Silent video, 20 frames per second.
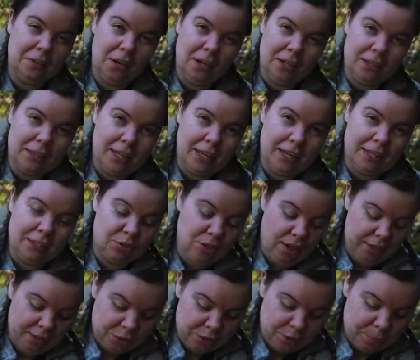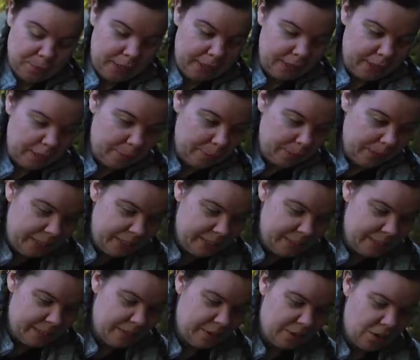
online tractor supply companies.